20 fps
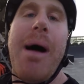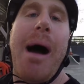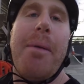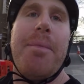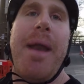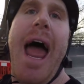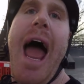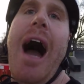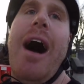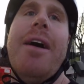up
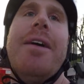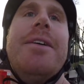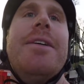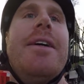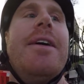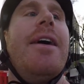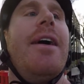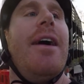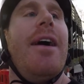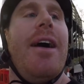now,
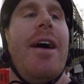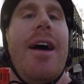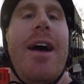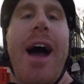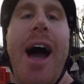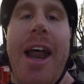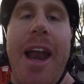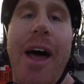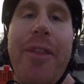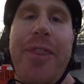
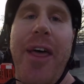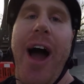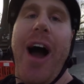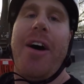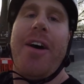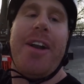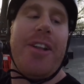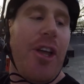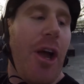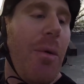and I think I'm
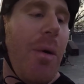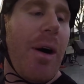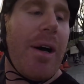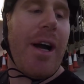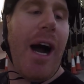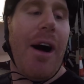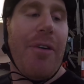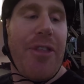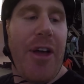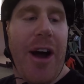going to do what
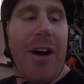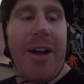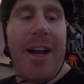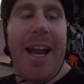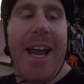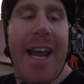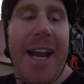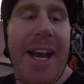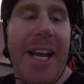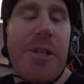I think I'm going to
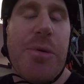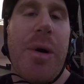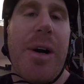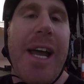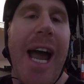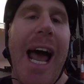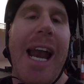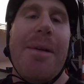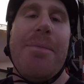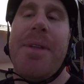hit this. What
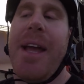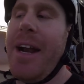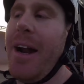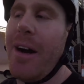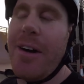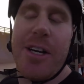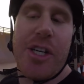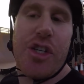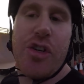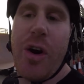Callum did. I'm
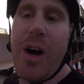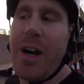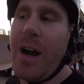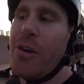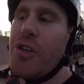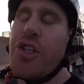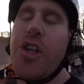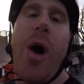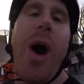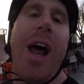going to try to go
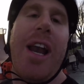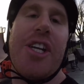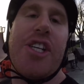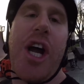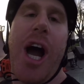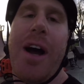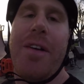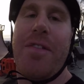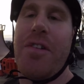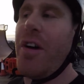stylish
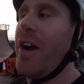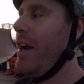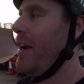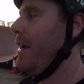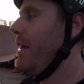over it.